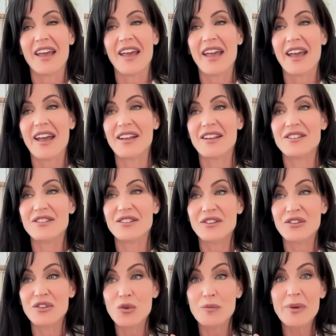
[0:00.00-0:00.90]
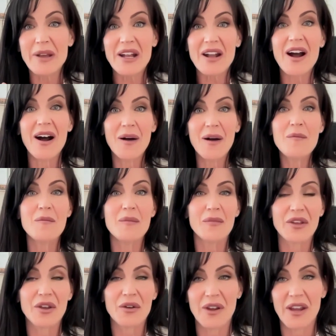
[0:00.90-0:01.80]
and you become
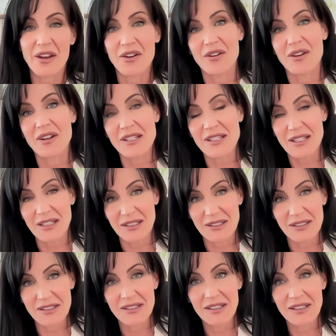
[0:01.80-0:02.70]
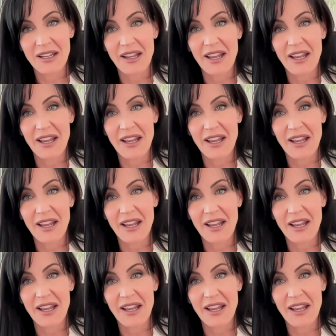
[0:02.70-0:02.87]
the creator in a sense.